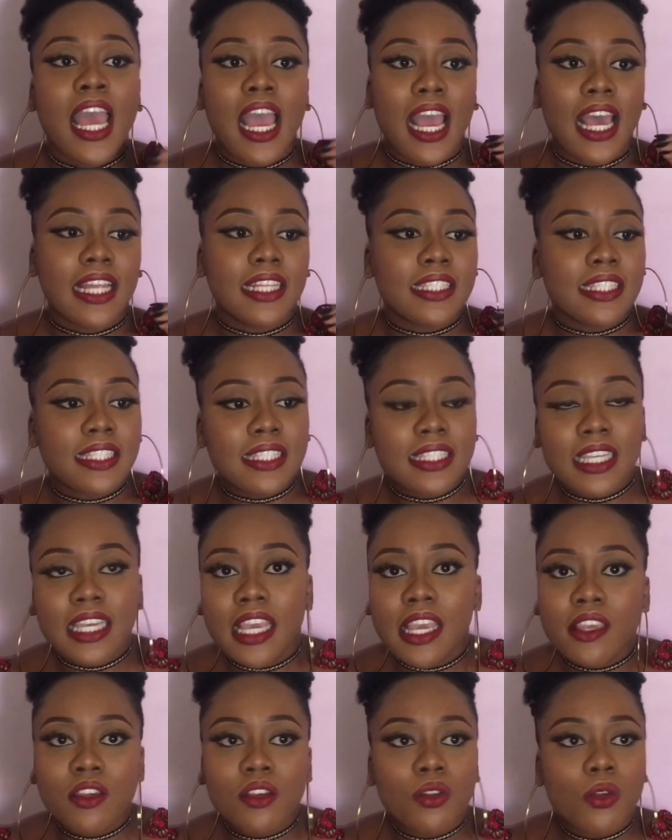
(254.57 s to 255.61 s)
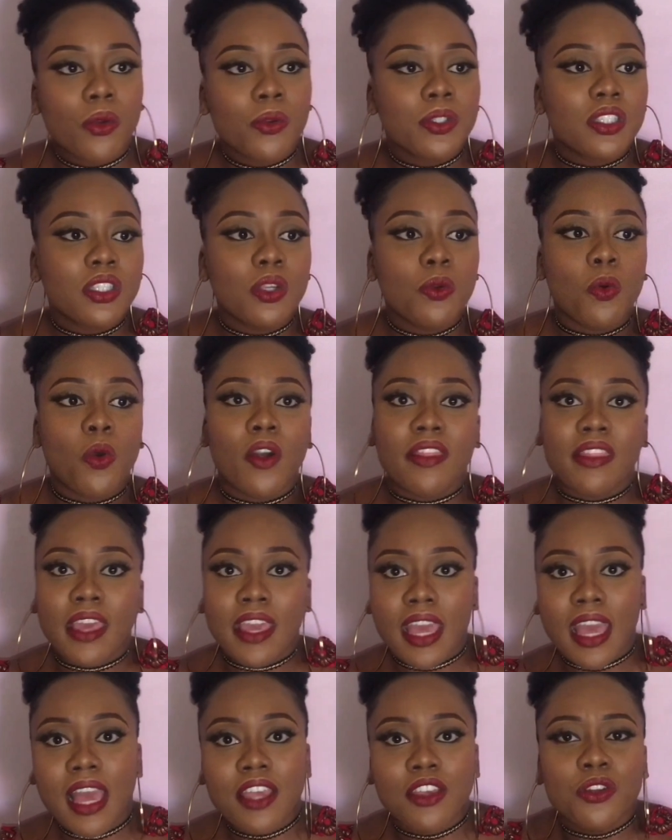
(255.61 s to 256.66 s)
and see, you know, see what
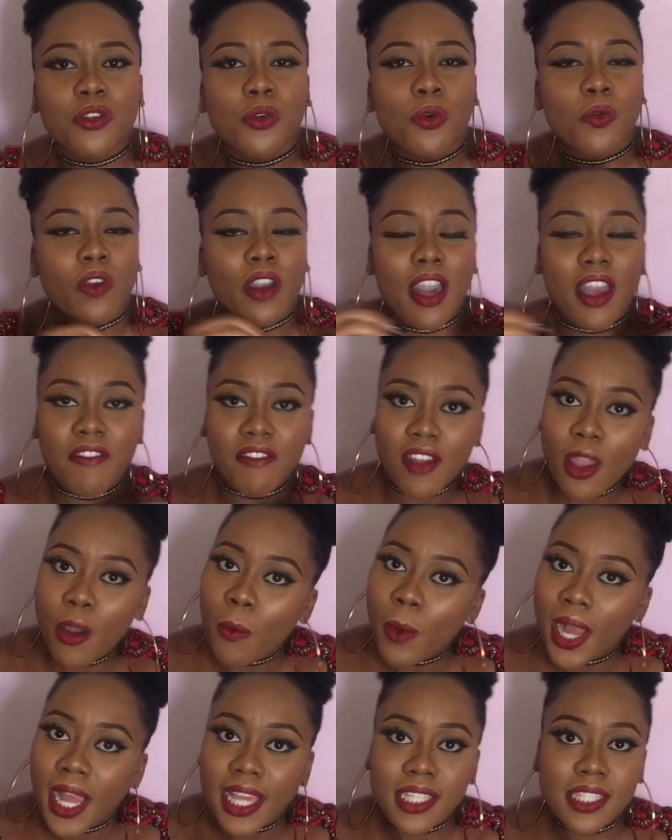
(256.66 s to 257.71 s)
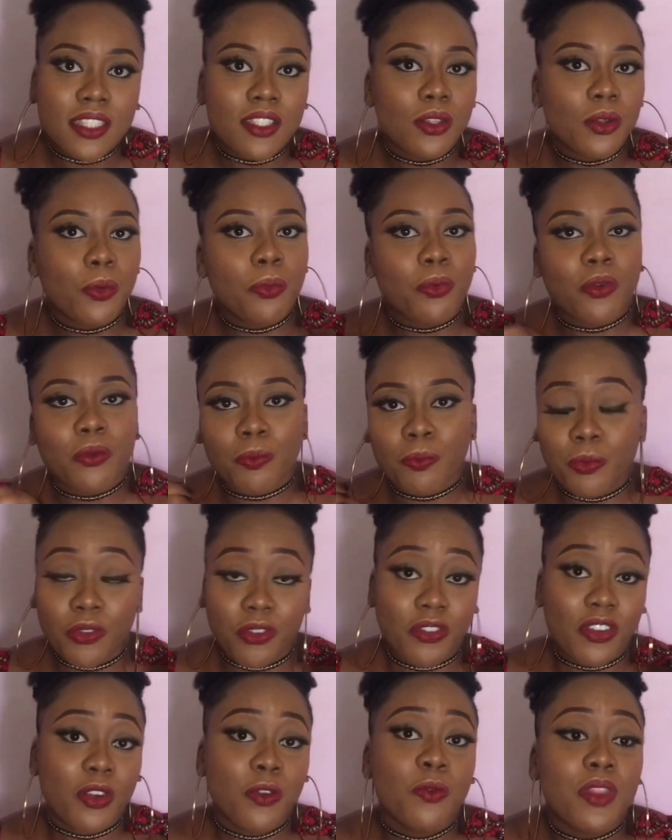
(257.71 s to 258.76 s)
they are, you know, career-wise, you know,
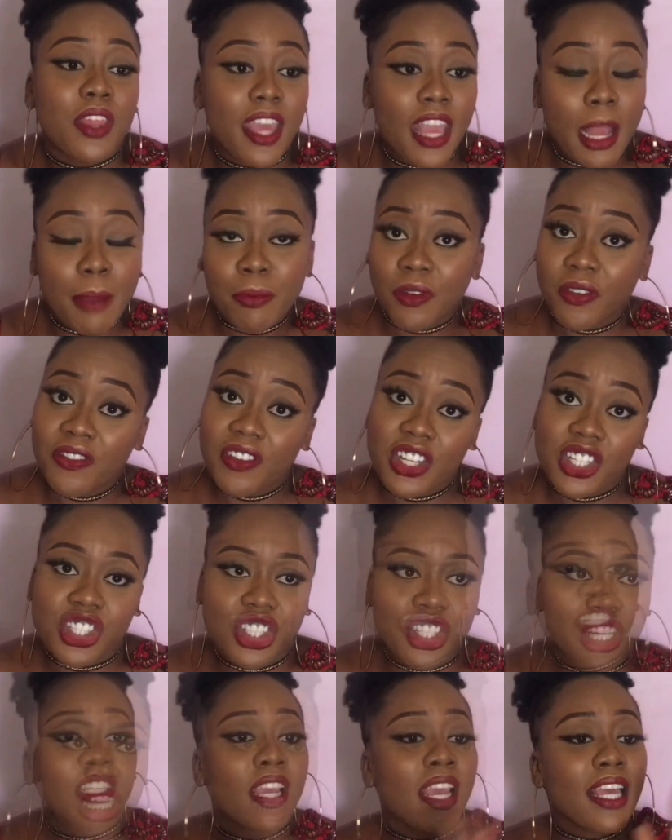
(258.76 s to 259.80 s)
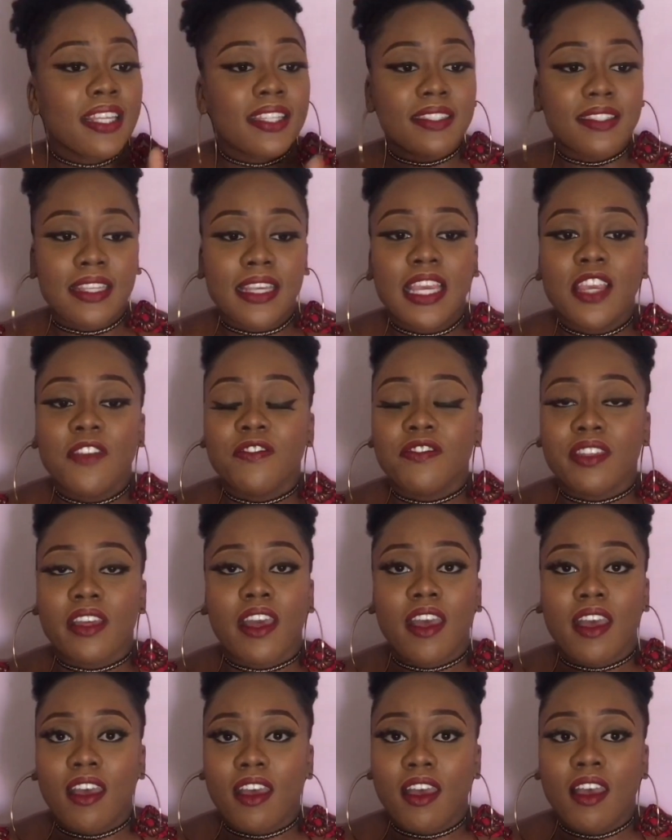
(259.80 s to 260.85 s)
who they are professionally, see if
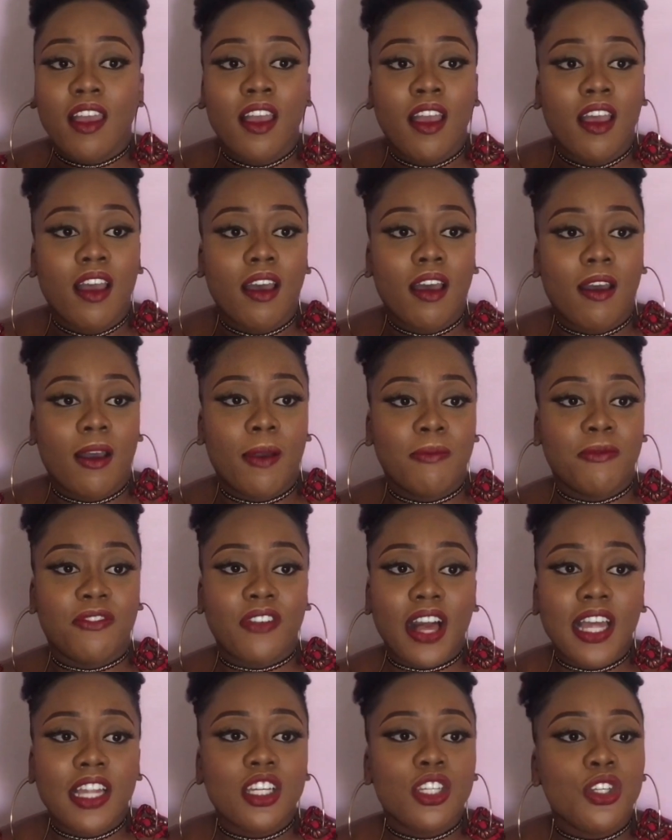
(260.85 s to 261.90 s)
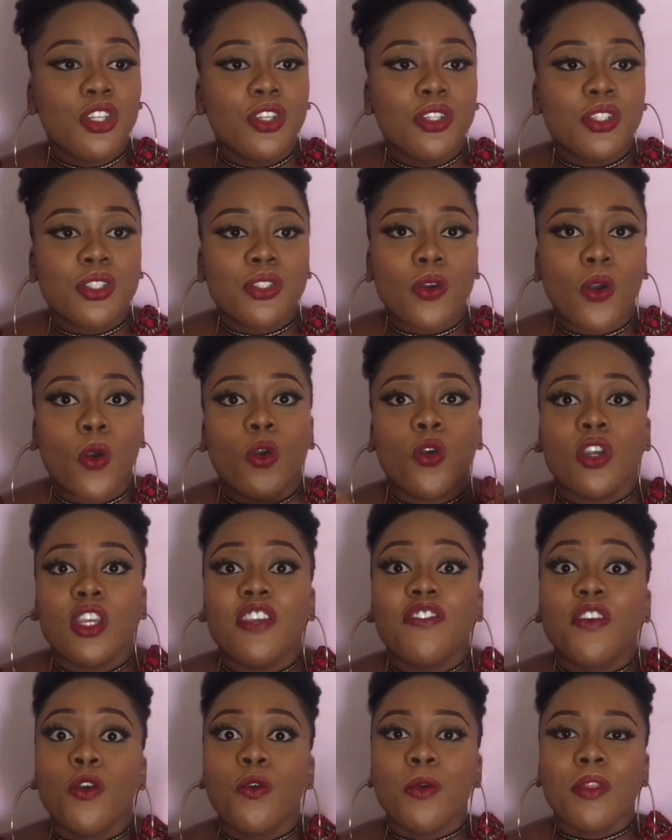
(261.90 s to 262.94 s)
their values or
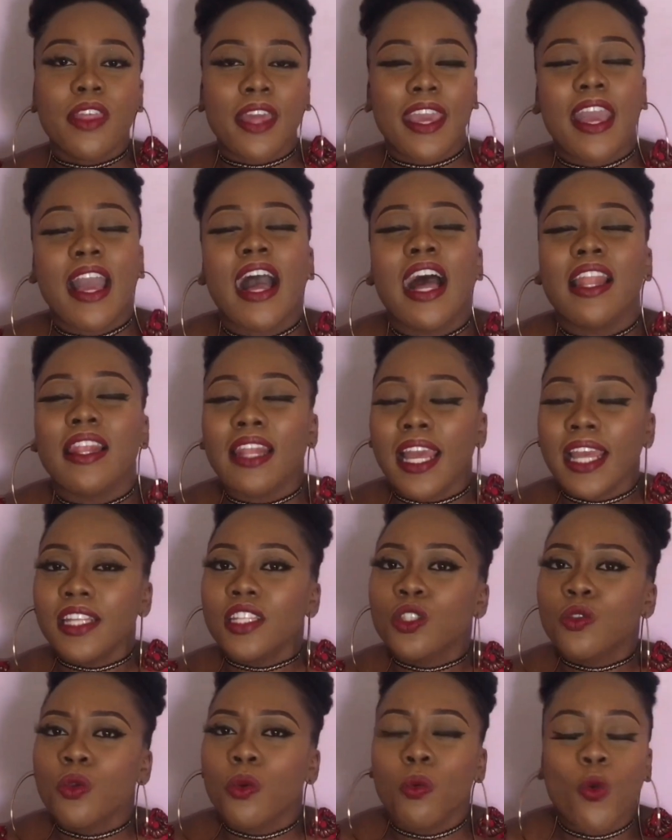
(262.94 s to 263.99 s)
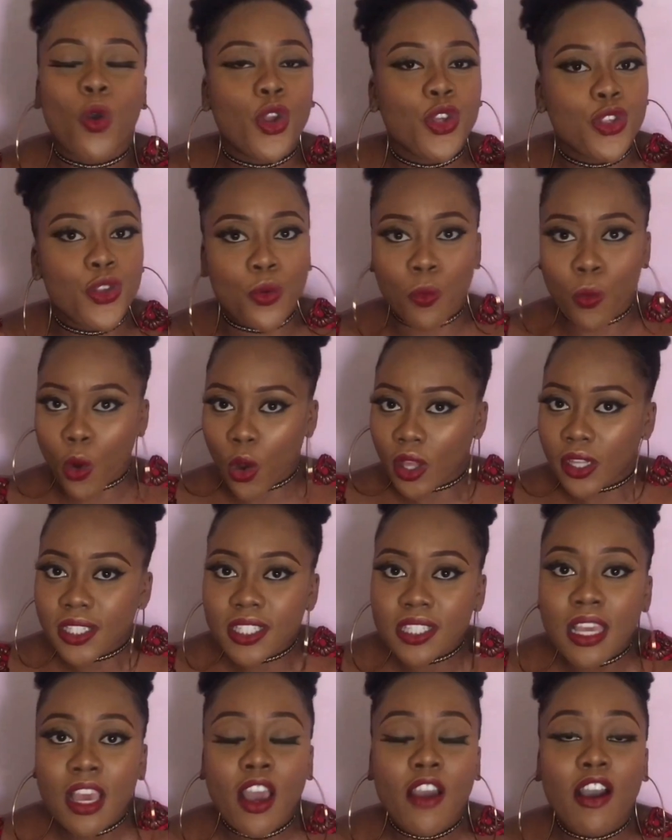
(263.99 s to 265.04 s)
if who they are aligned to what you want